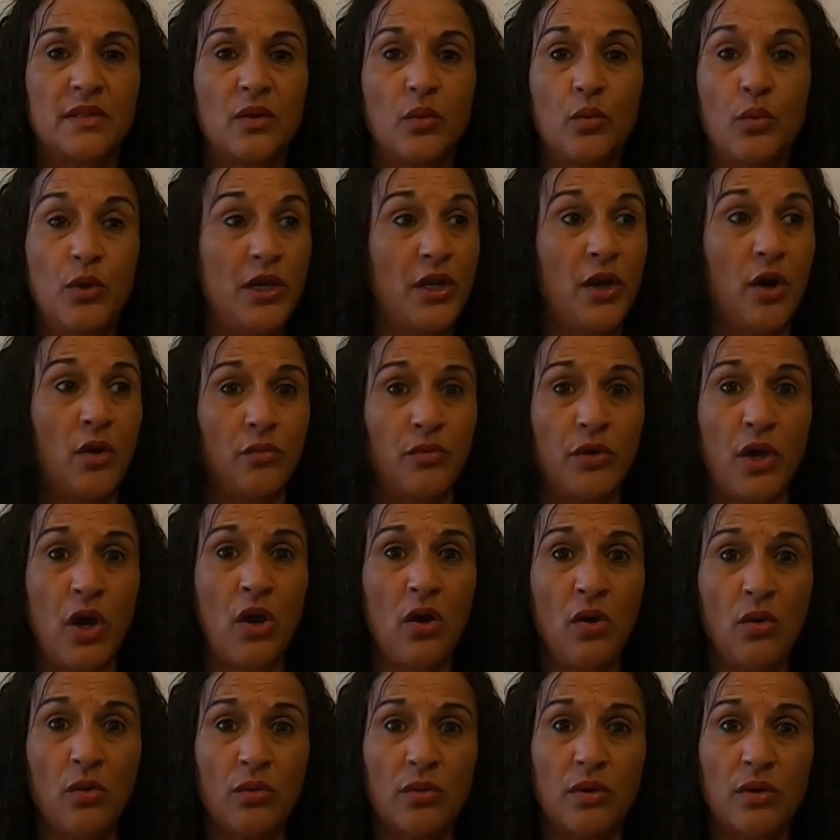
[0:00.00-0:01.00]
We don't
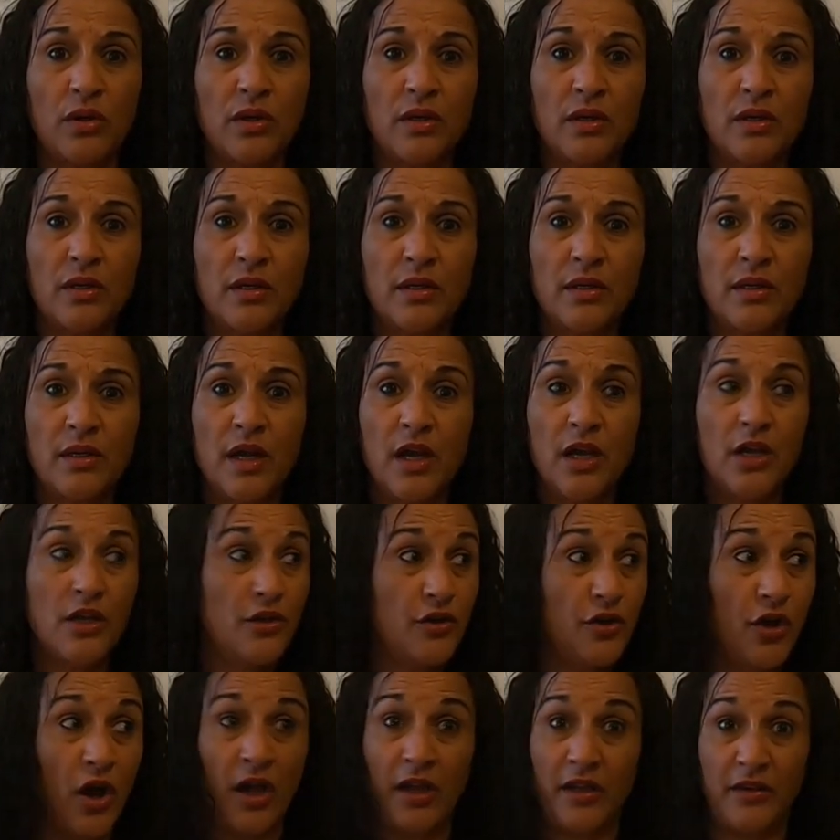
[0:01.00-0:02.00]
know.
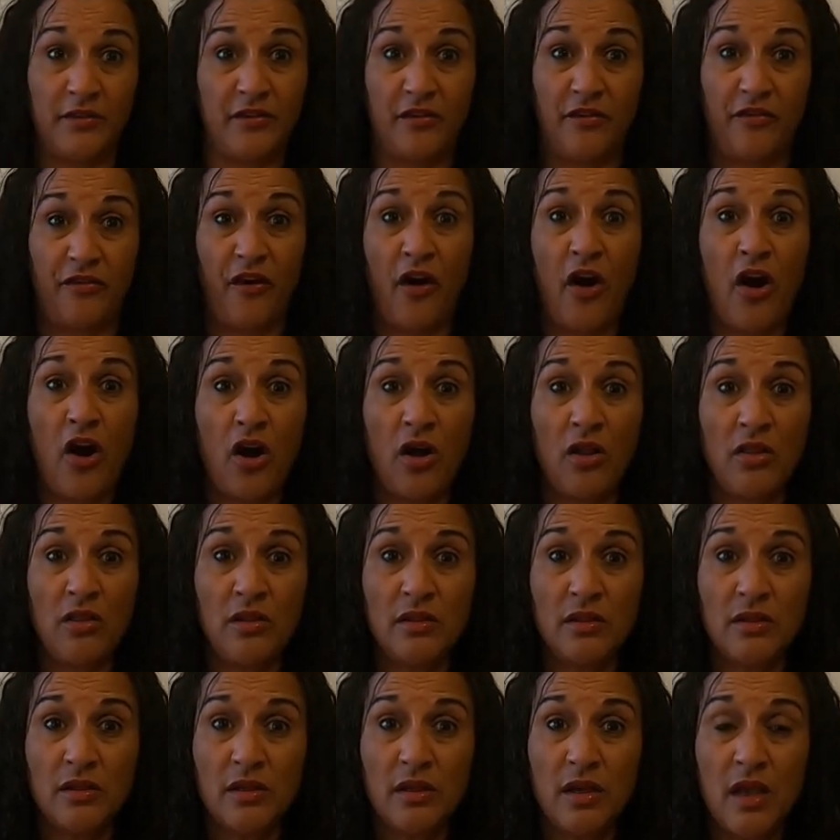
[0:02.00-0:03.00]
Not in the
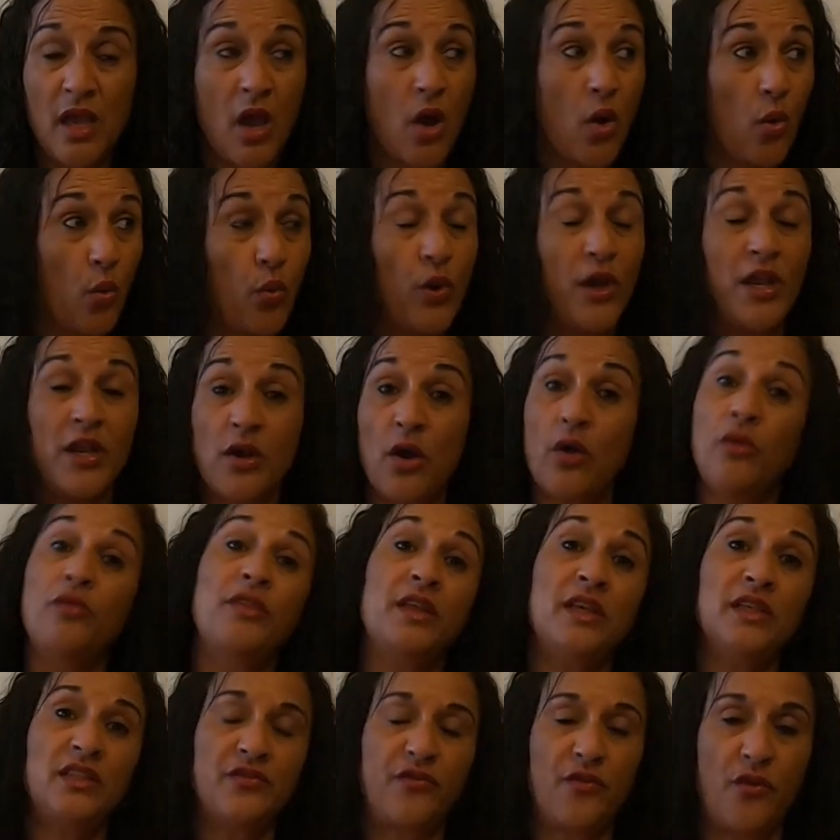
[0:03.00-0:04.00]
fall. We know
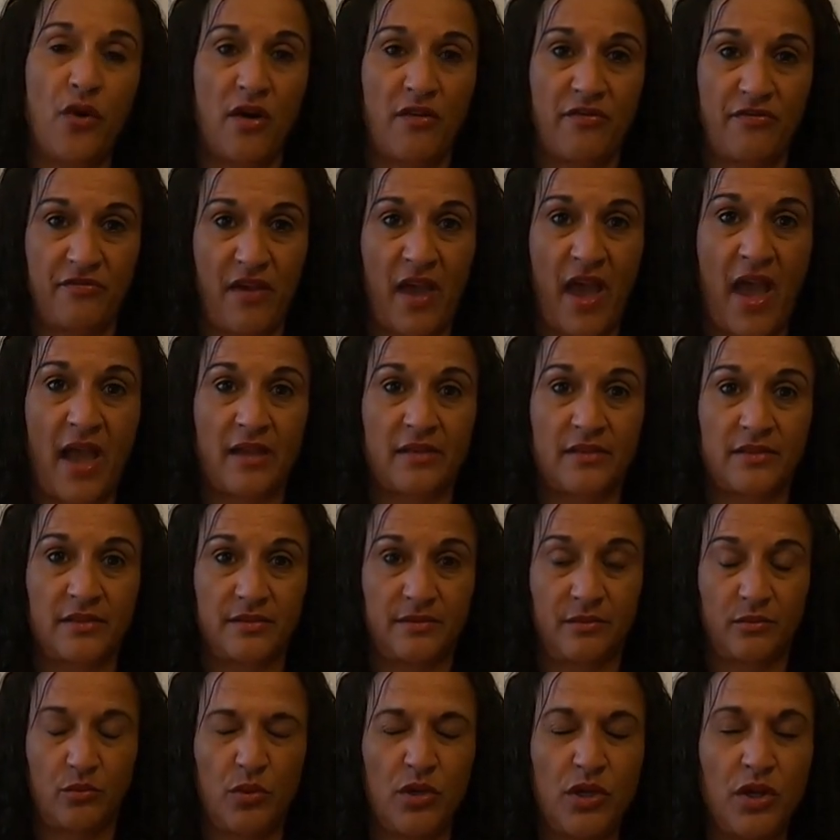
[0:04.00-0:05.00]
this for a fact.
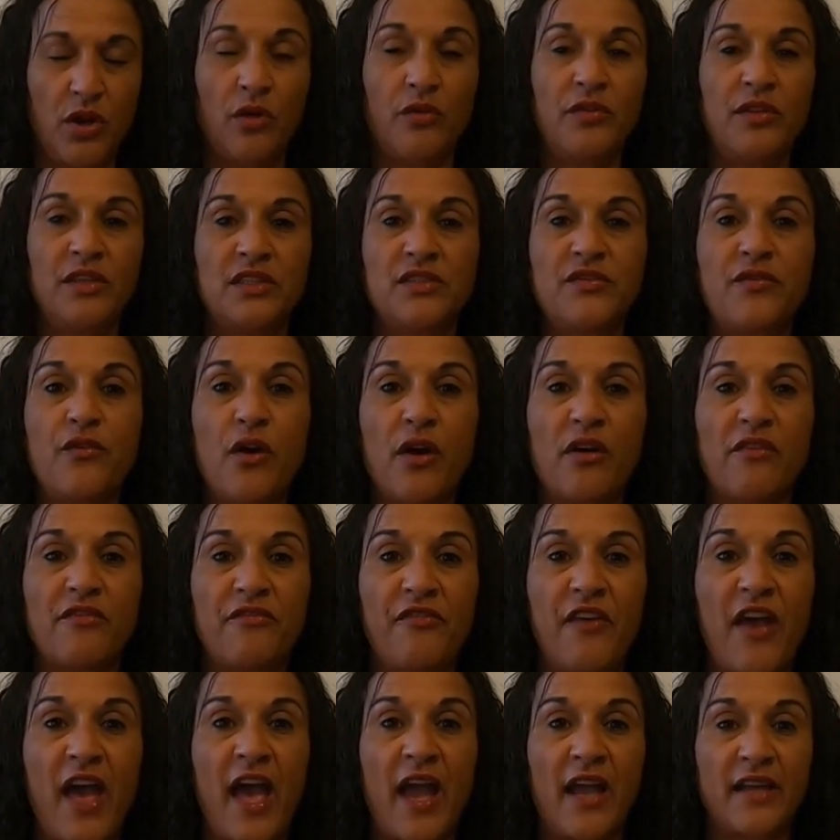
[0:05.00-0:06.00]

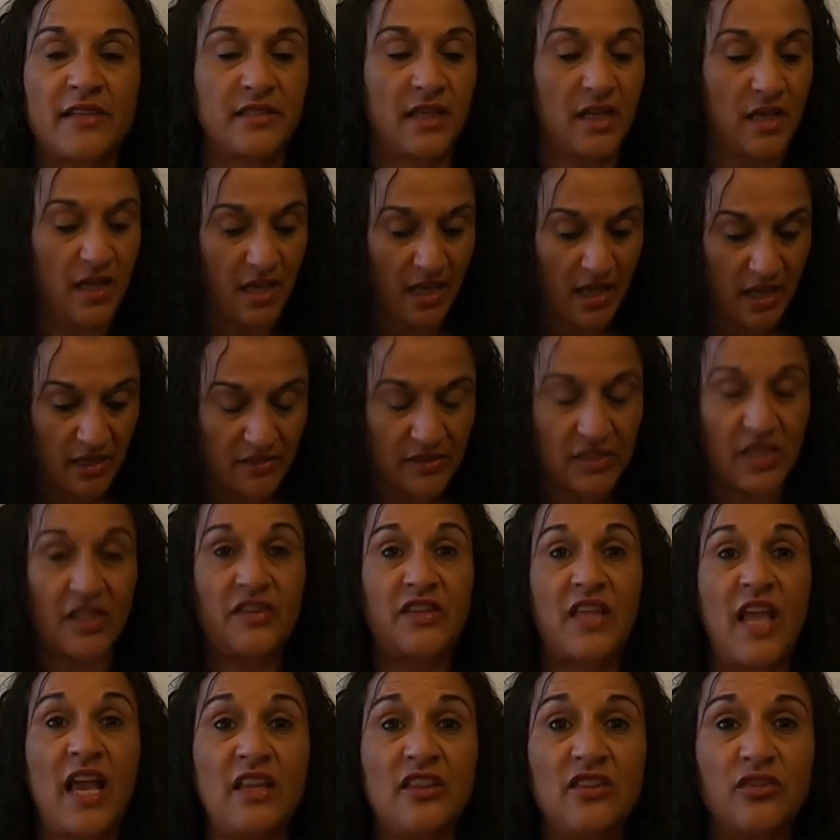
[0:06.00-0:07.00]
The
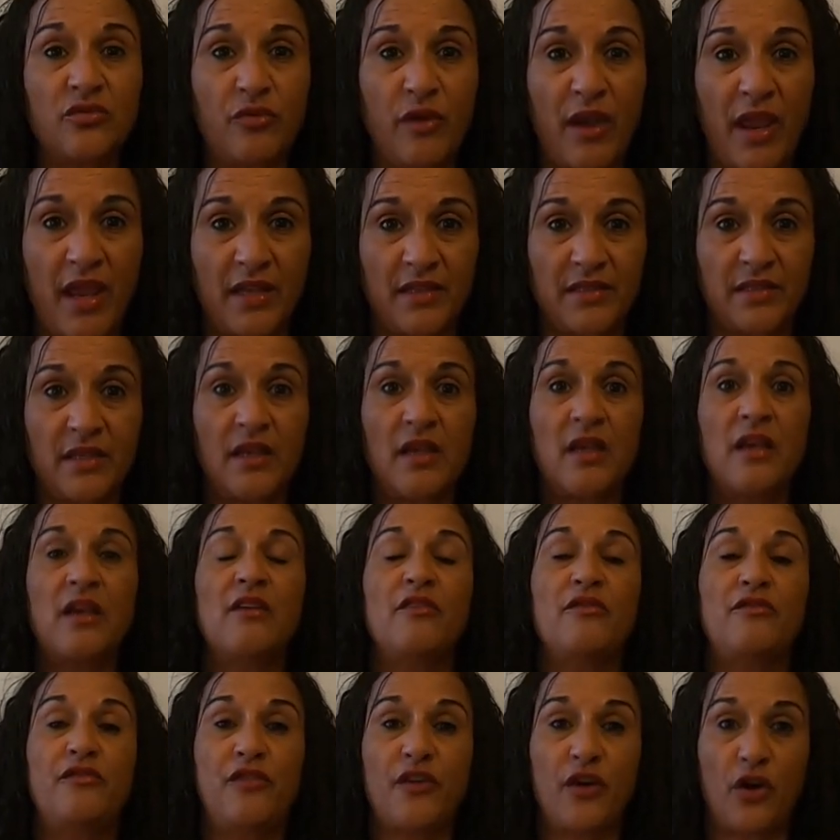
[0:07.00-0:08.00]
death rate
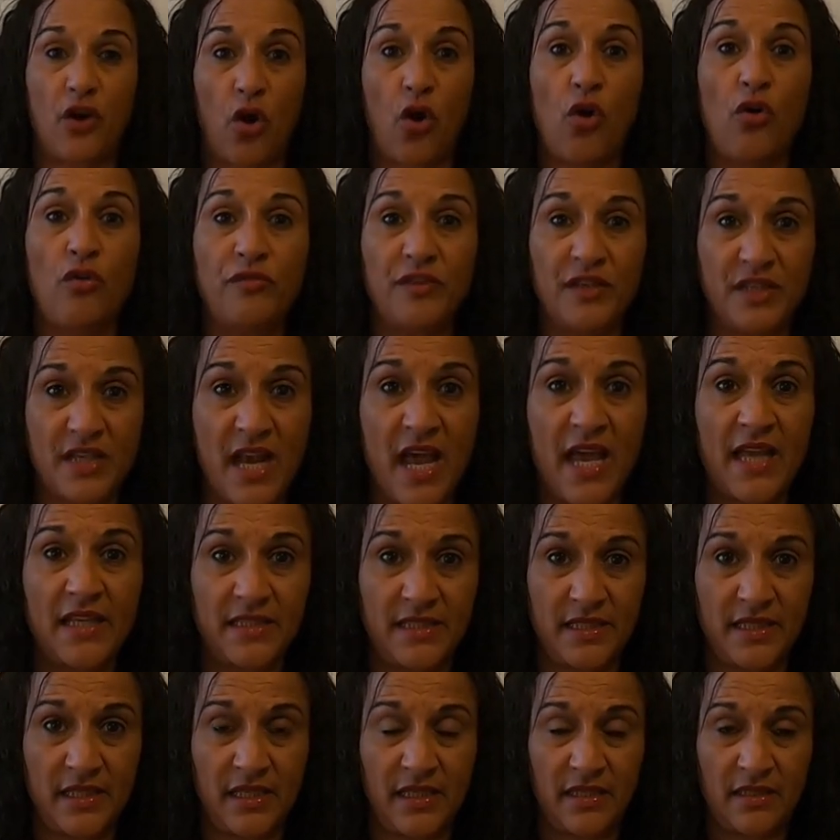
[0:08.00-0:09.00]
for
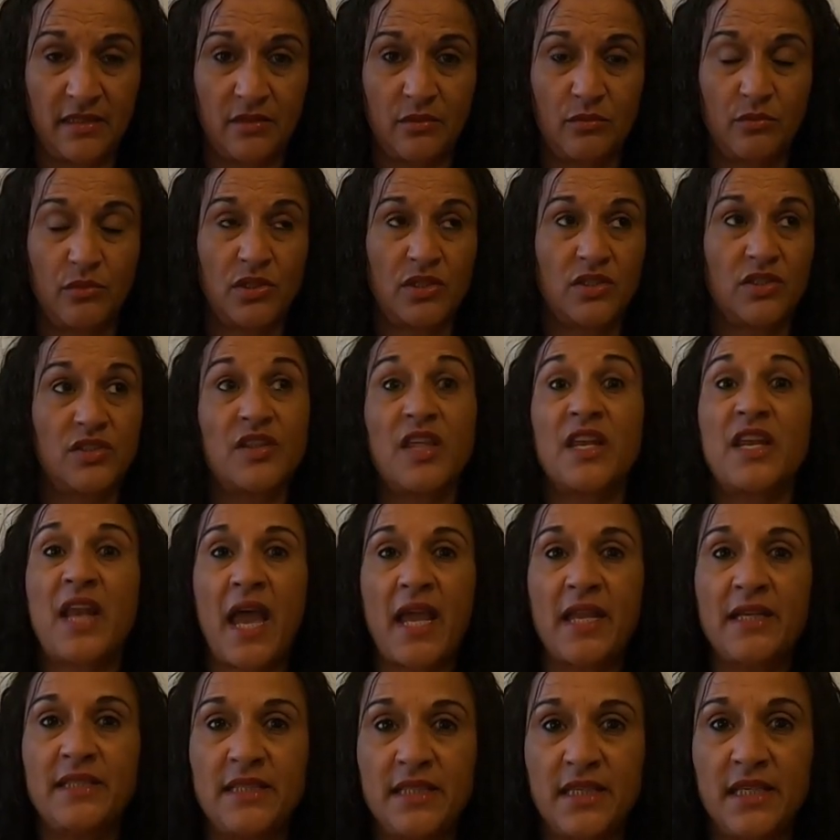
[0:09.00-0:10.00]
COVID-19, which the
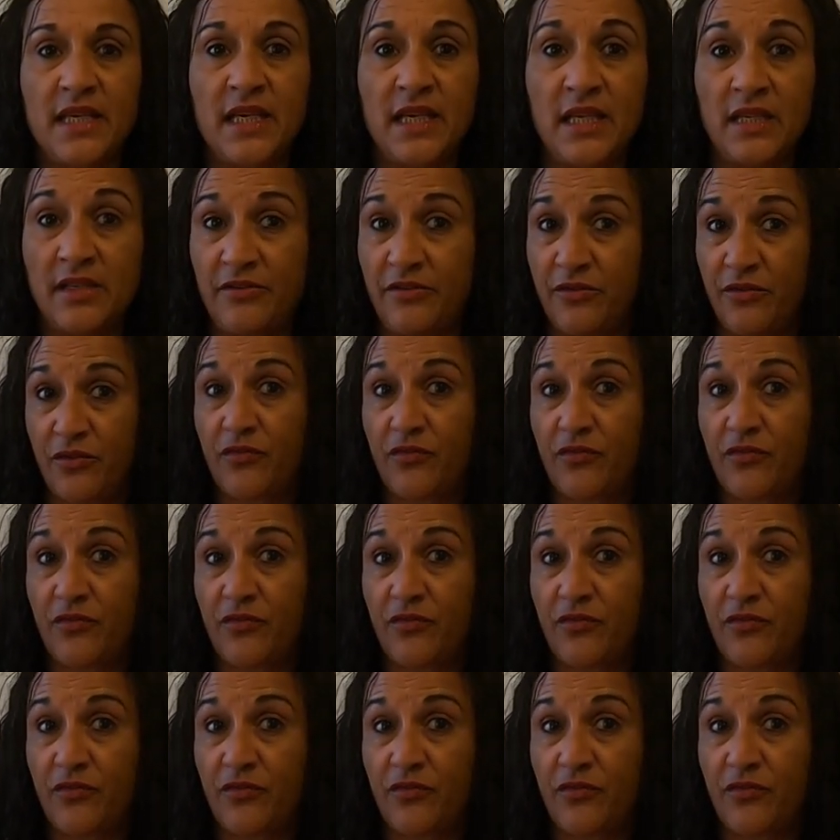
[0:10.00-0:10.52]
19